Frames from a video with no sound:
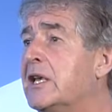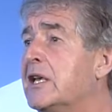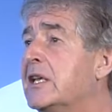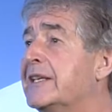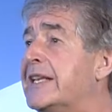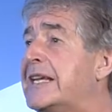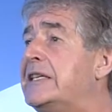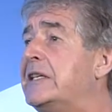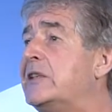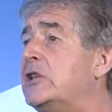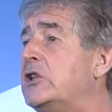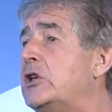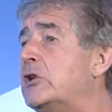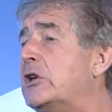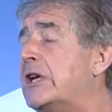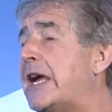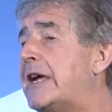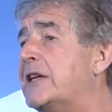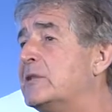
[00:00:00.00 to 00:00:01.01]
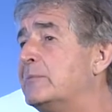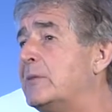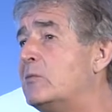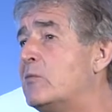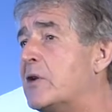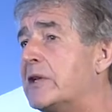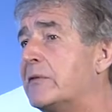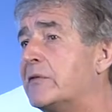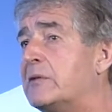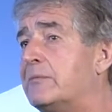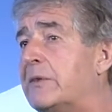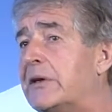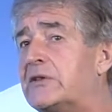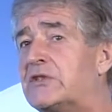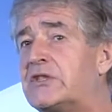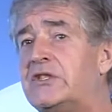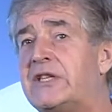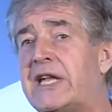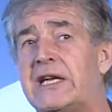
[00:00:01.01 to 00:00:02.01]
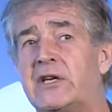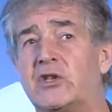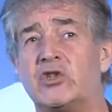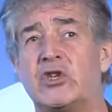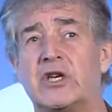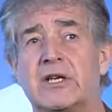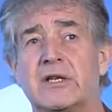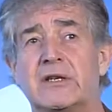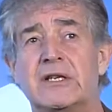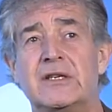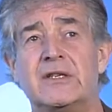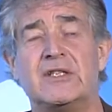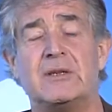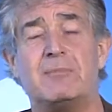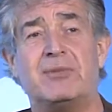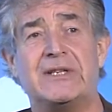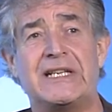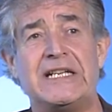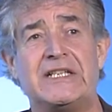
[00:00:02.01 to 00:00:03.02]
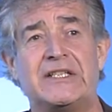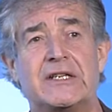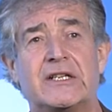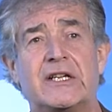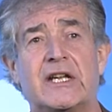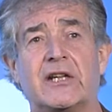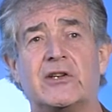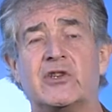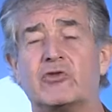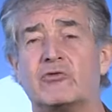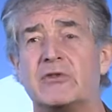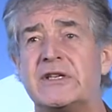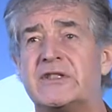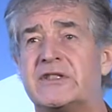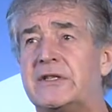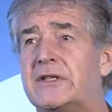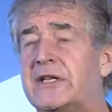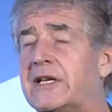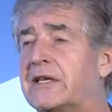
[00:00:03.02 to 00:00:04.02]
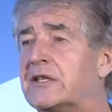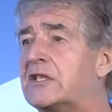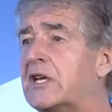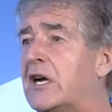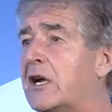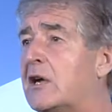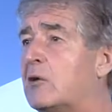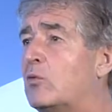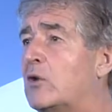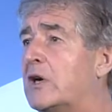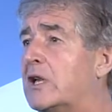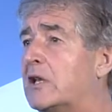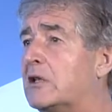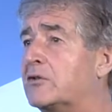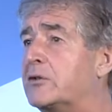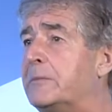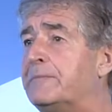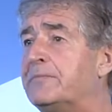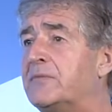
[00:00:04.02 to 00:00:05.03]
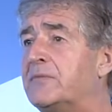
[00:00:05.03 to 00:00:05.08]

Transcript: leading the UK to be one of the most nature-depleted countries in the entire world.